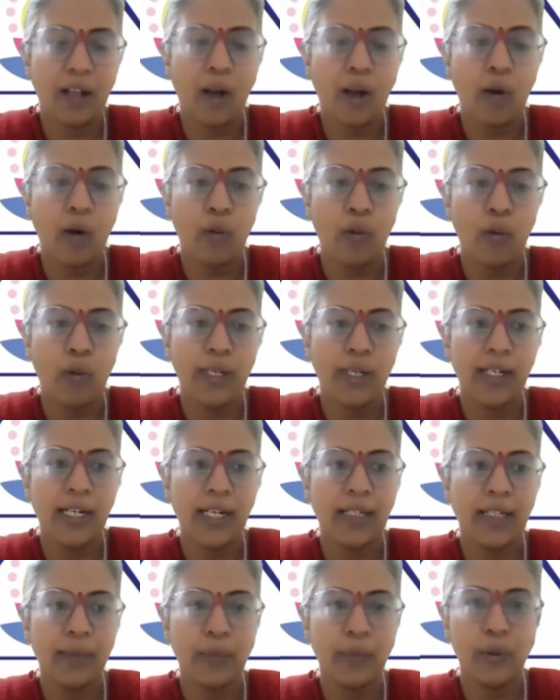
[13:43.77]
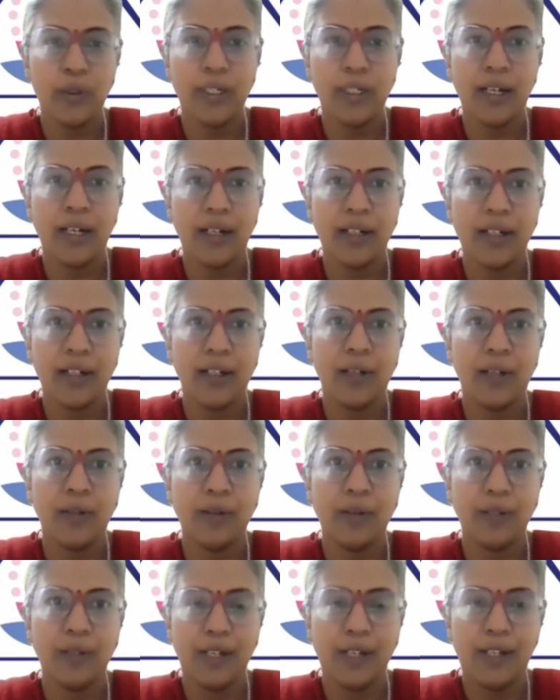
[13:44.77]
Along how we get punya
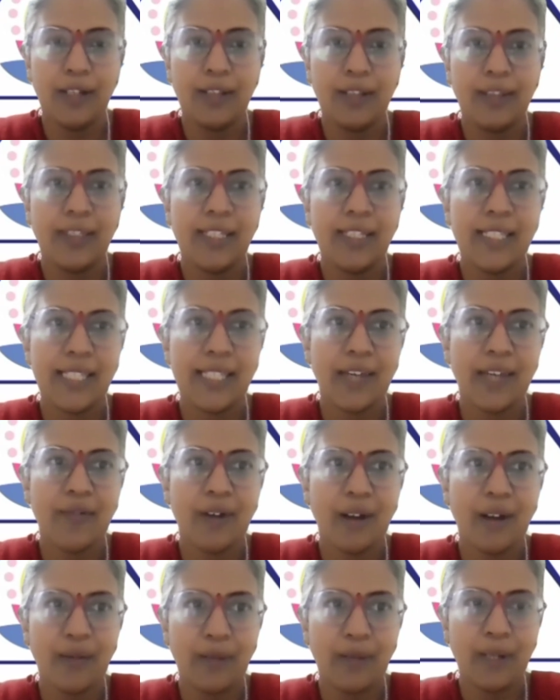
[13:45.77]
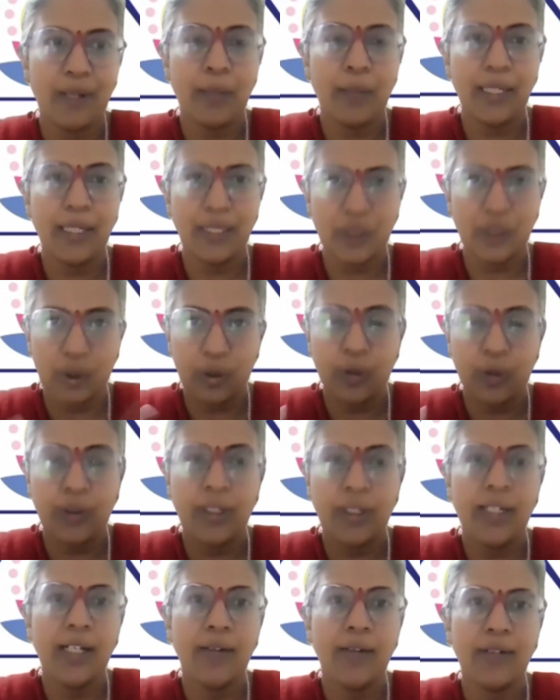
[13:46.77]
and all, no? This seva will be
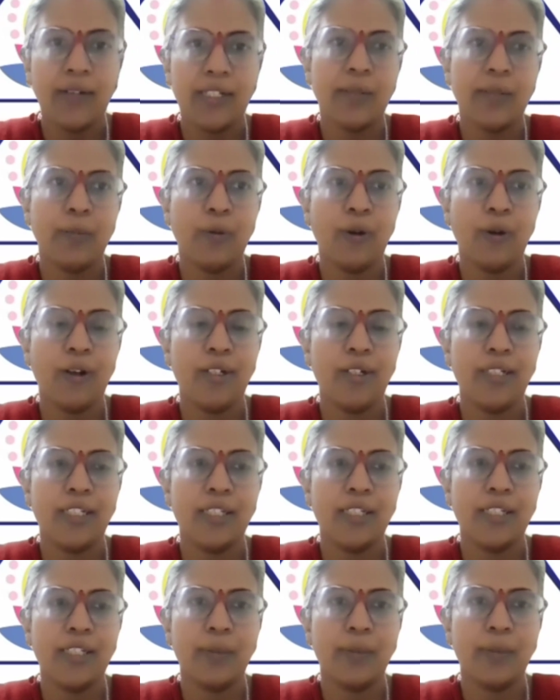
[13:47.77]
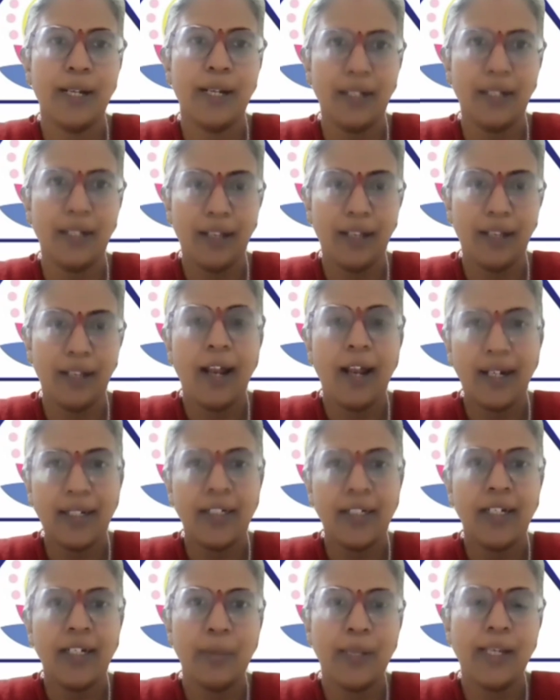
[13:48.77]
stored in our subconscious mind
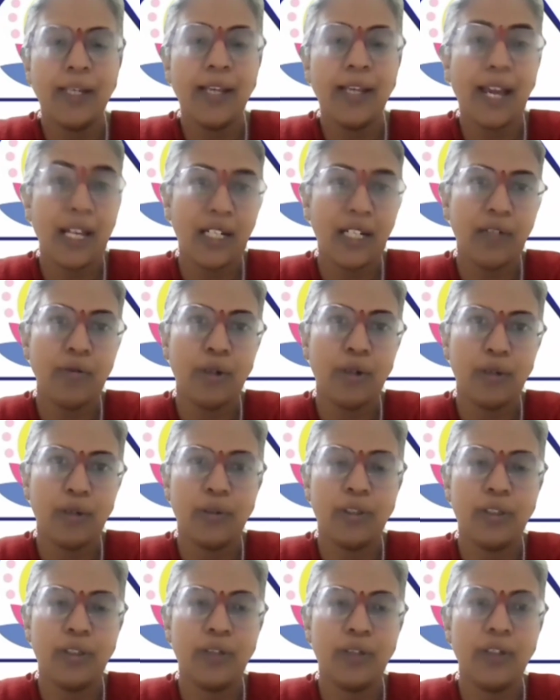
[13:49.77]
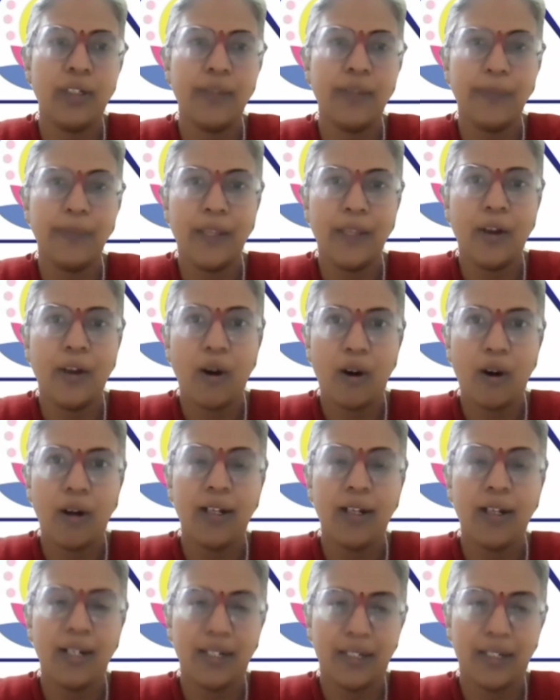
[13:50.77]
and it will be carried forward to the
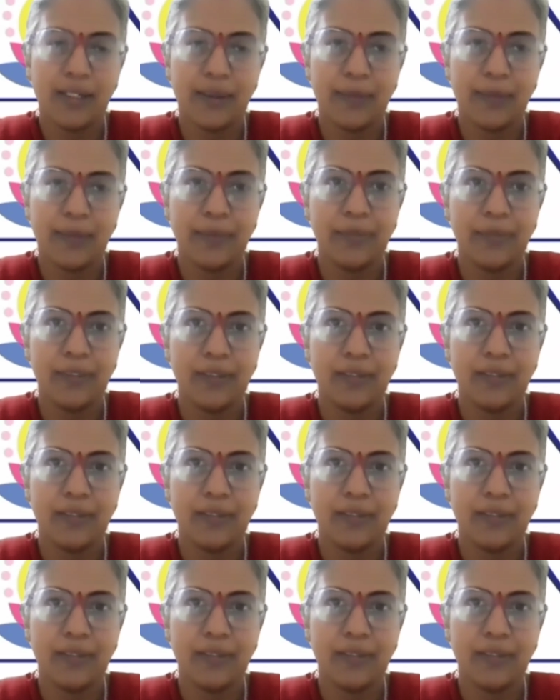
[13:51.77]
all